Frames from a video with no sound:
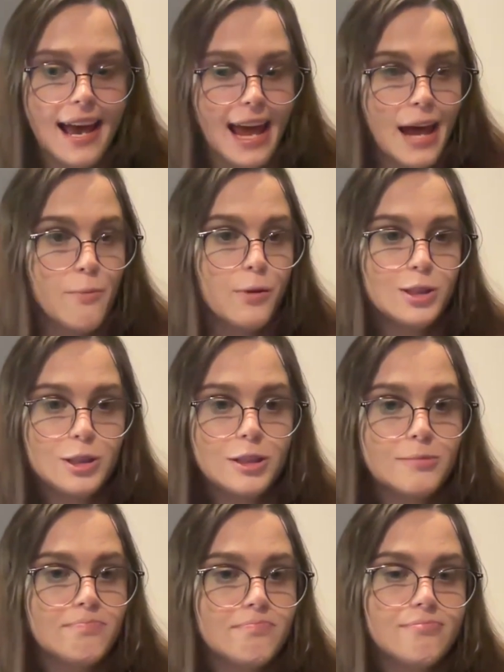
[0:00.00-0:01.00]
And we
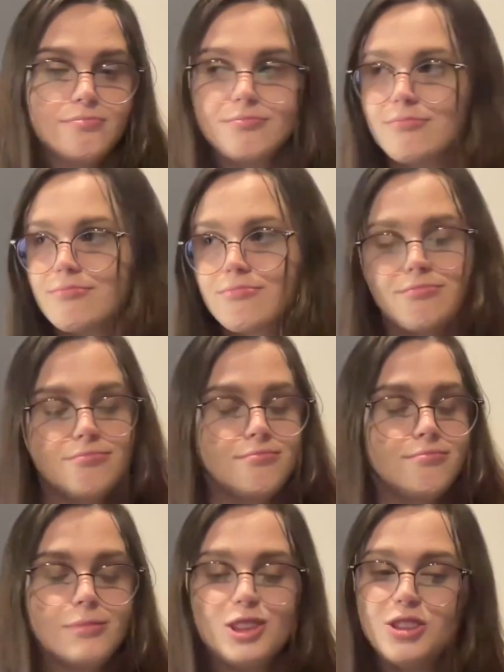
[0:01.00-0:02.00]
just
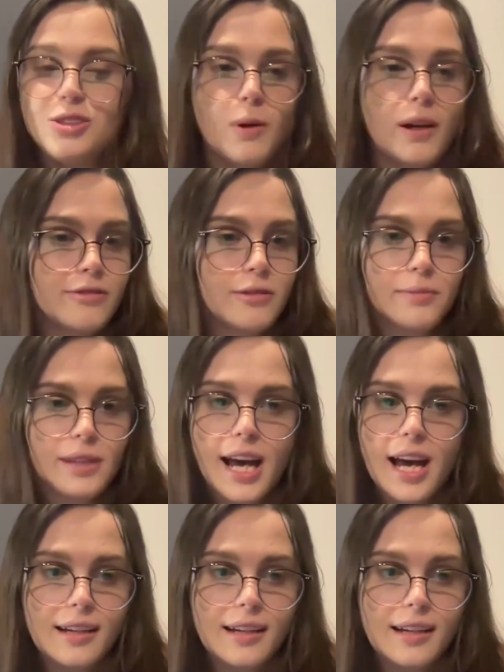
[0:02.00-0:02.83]
went from there.